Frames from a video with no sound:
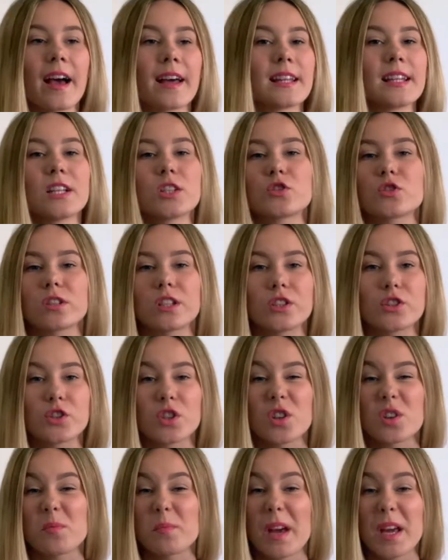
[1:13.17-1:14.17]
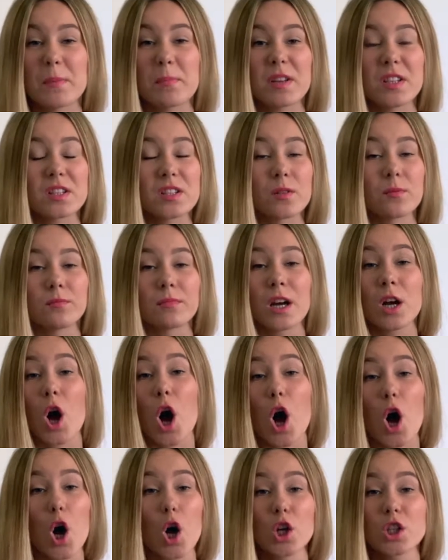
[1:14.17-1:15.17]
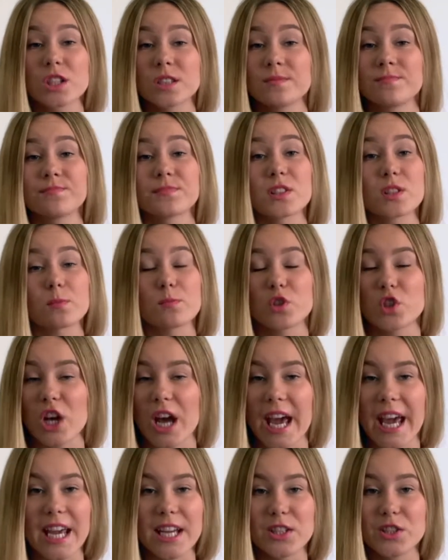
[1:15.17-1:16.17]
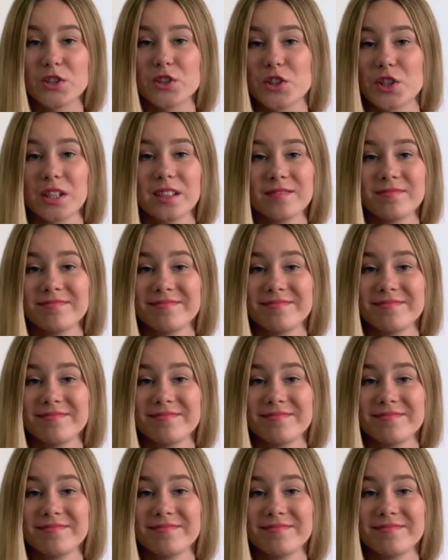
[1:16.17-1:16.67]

I literally chuck maybe a card, some change,